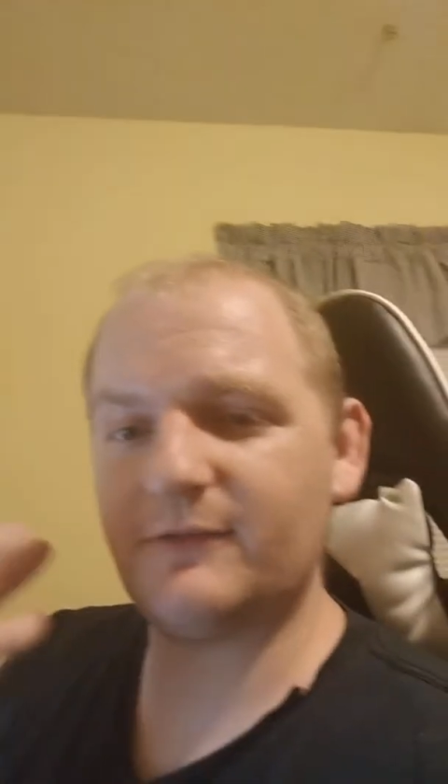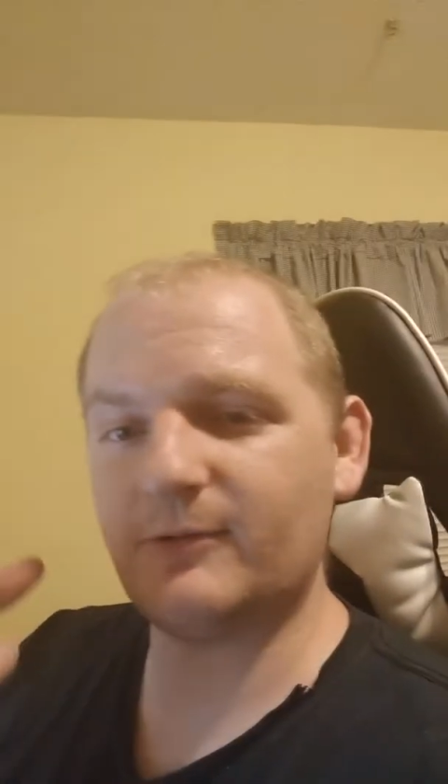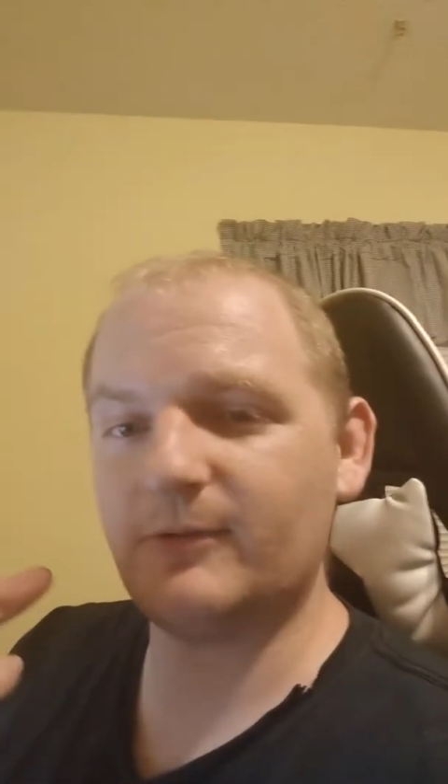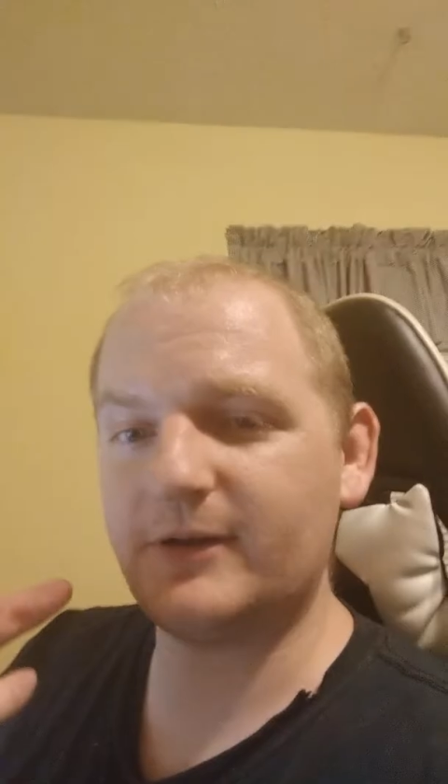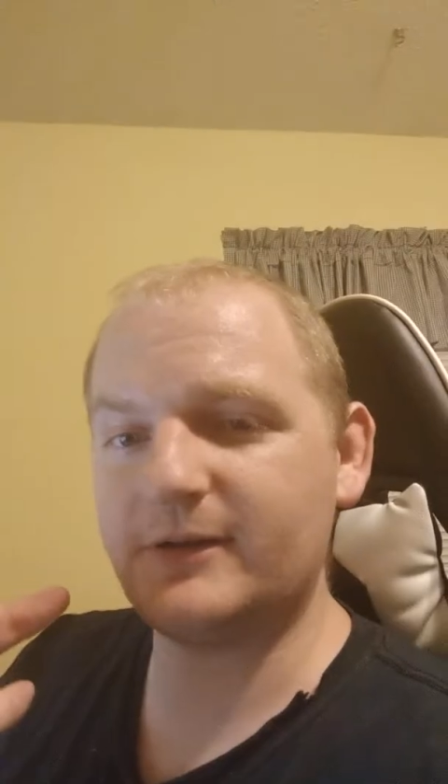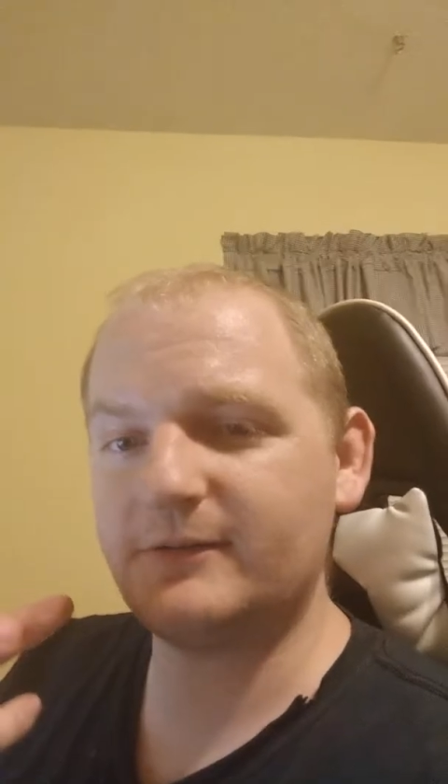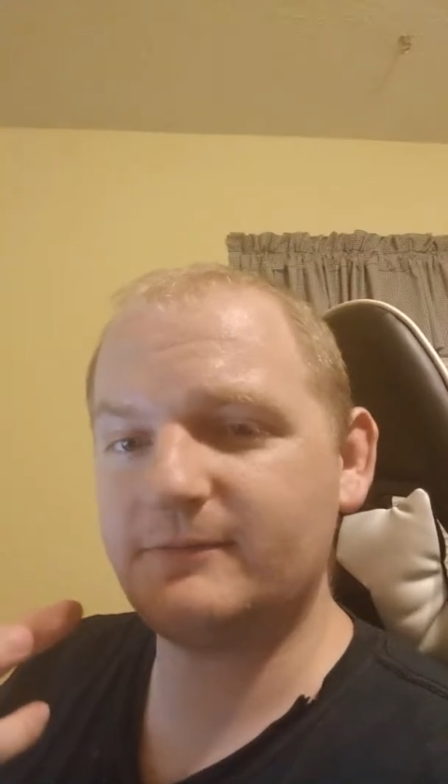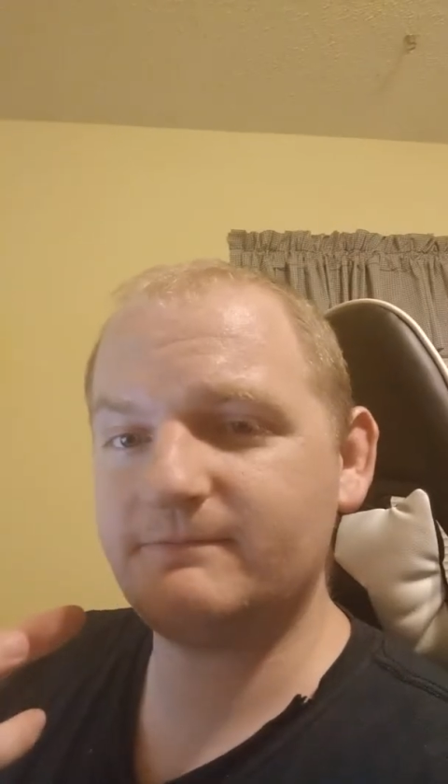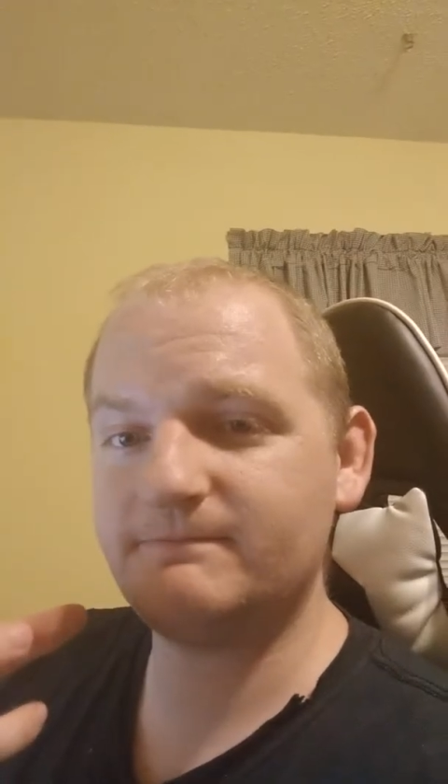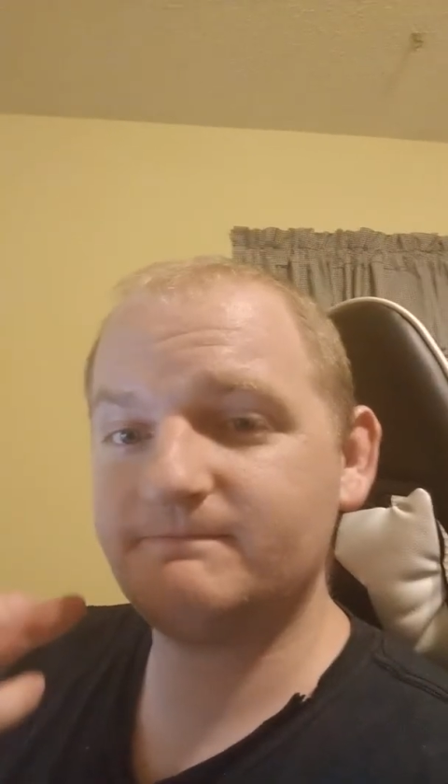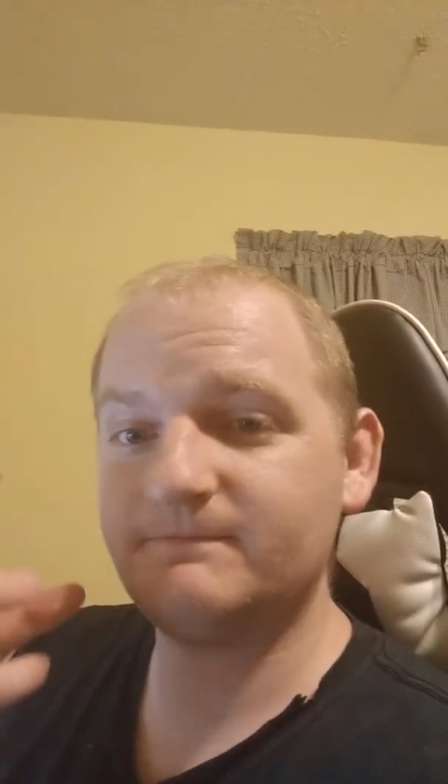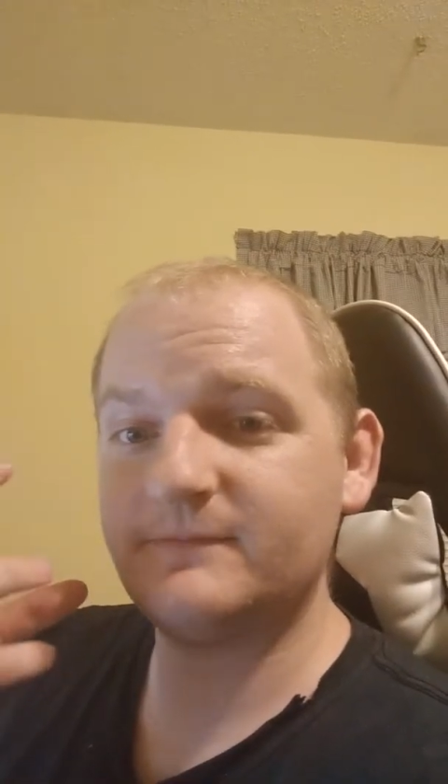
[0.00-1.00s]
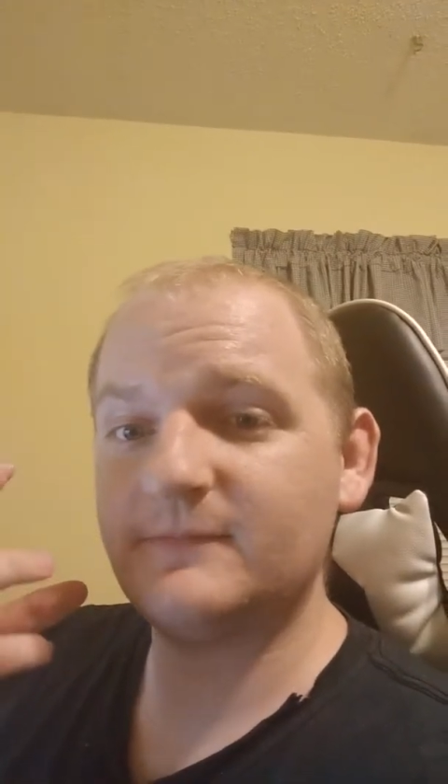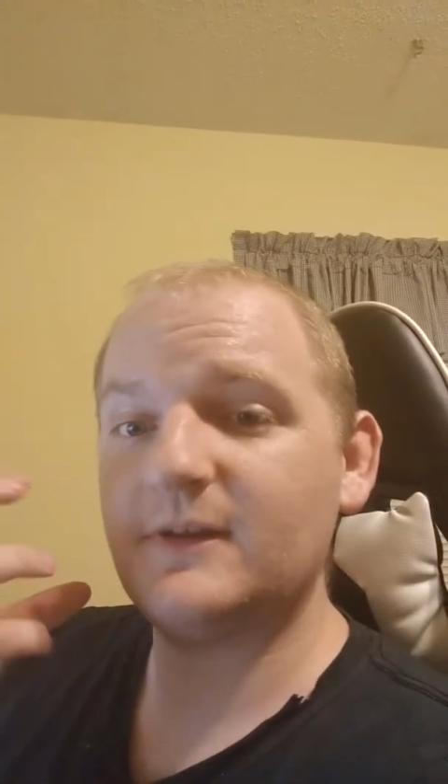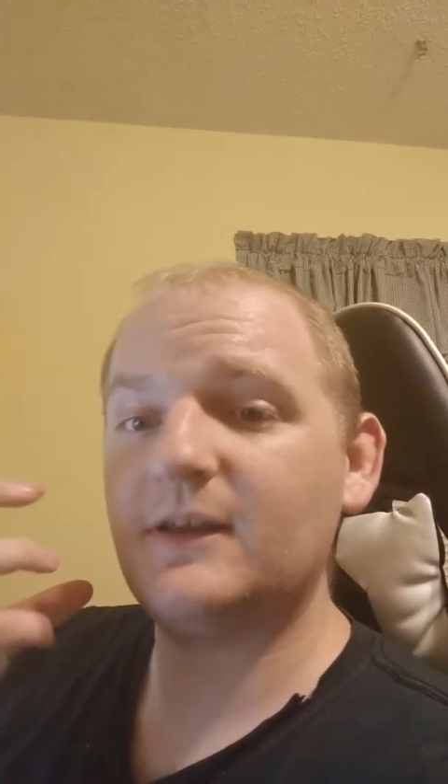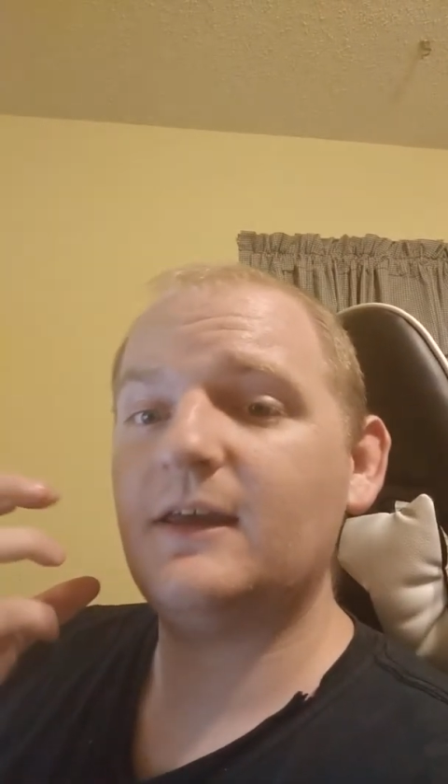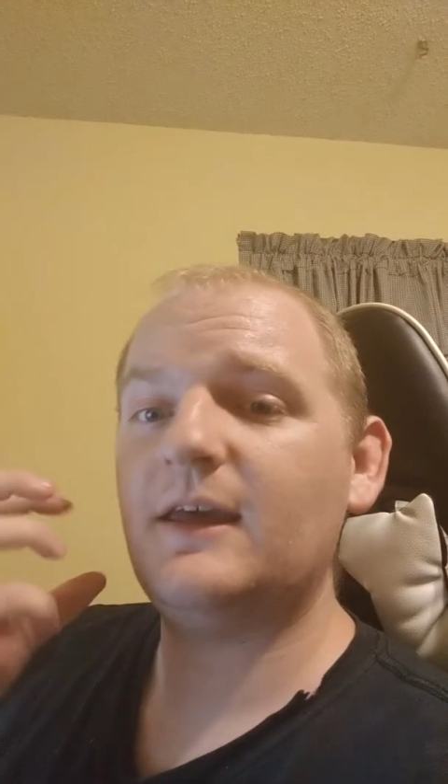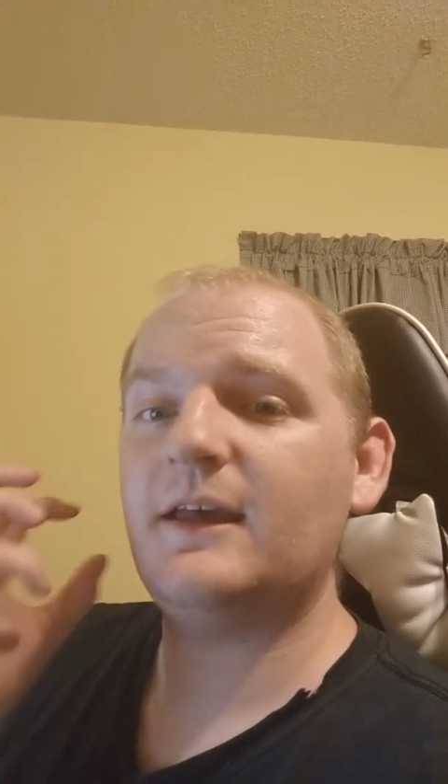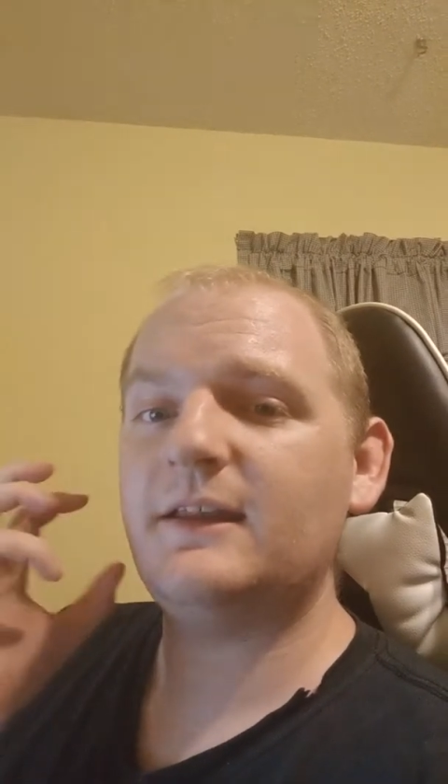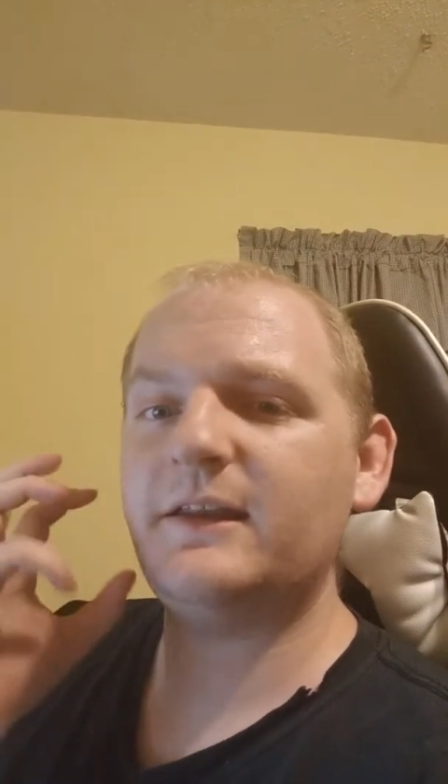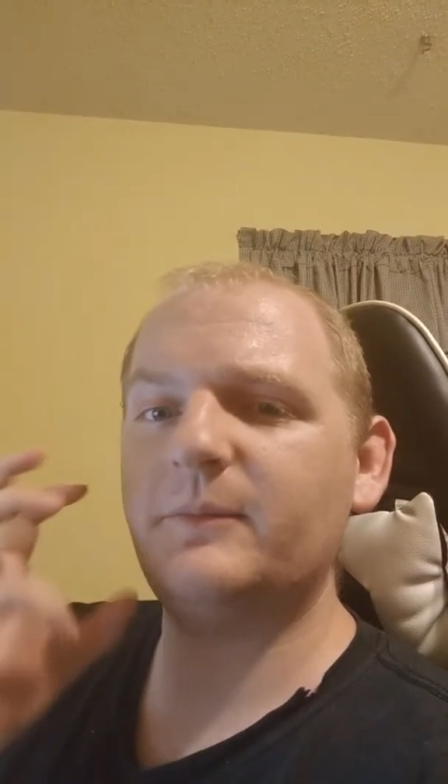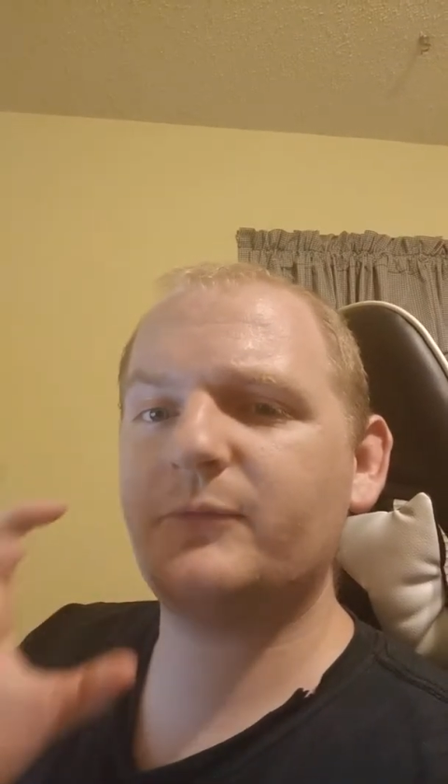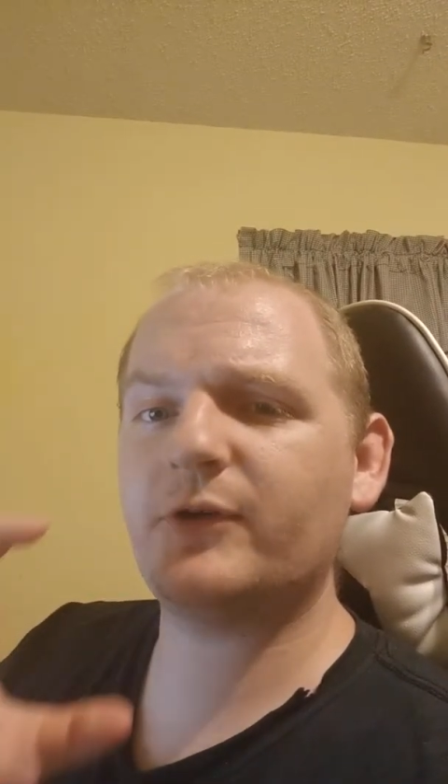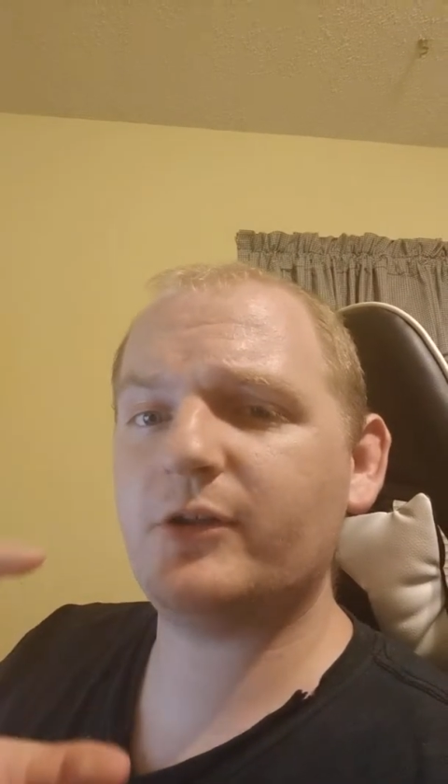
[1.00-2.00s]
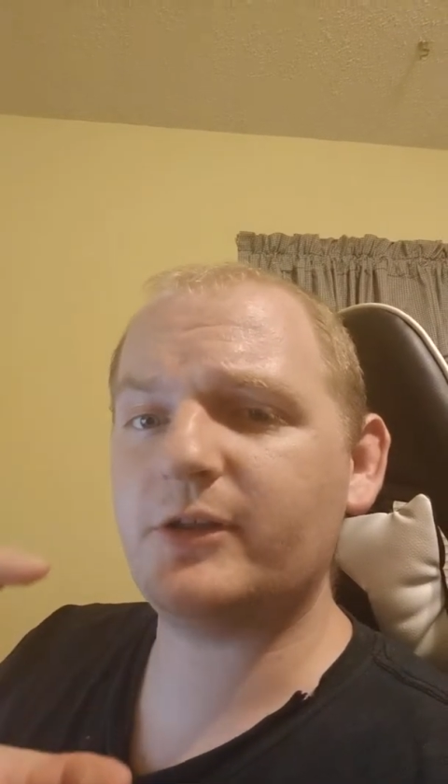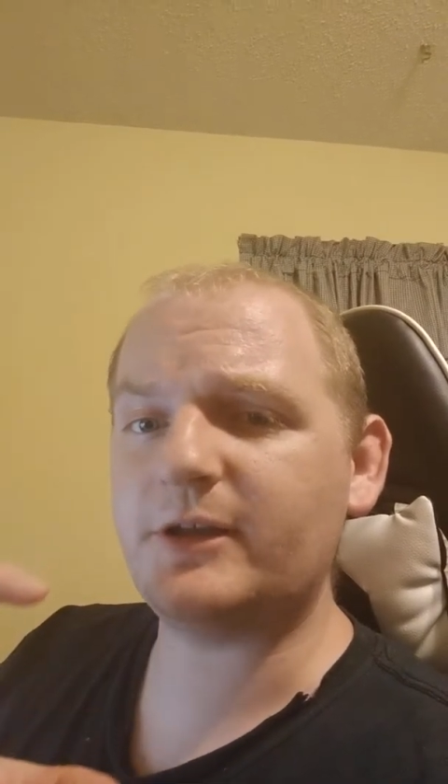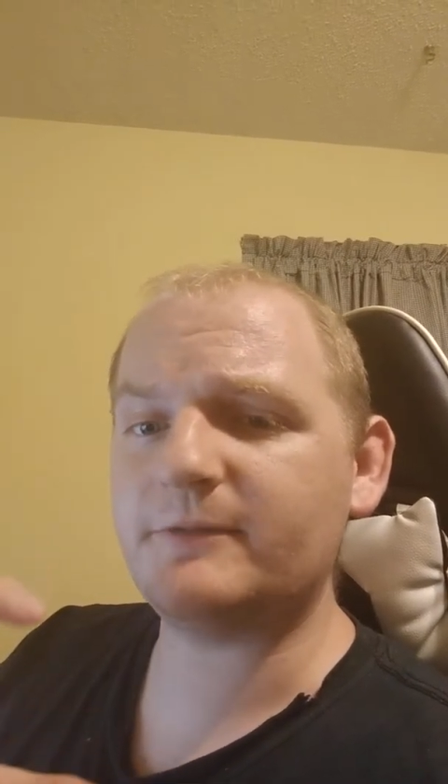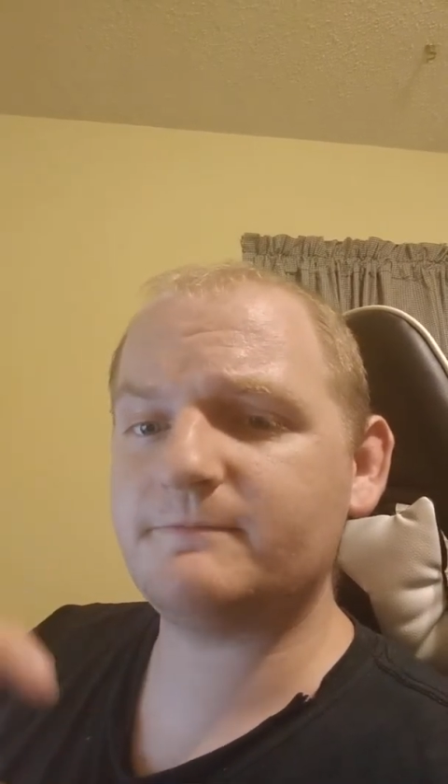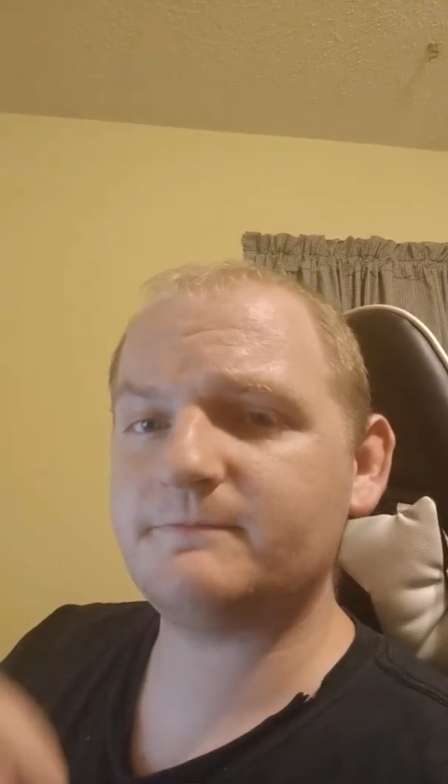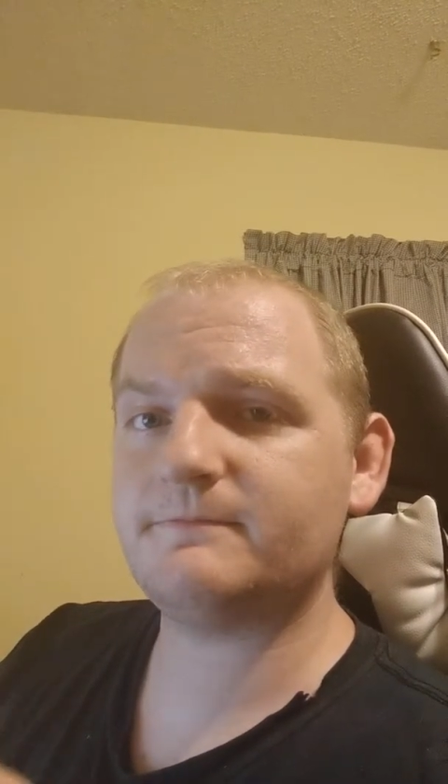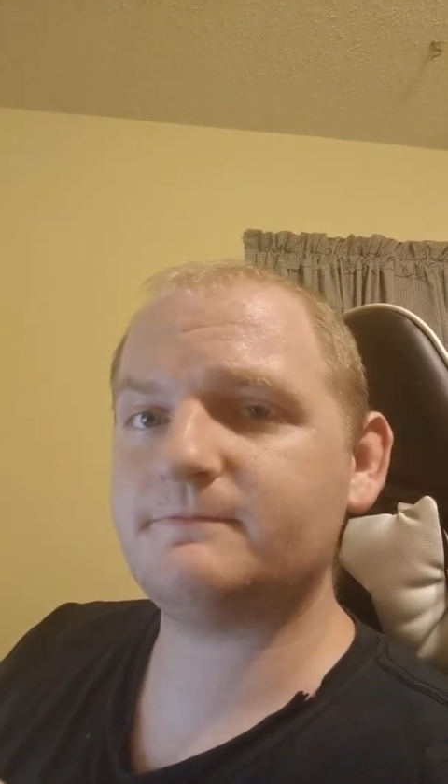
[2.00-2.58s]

everyone named Broly.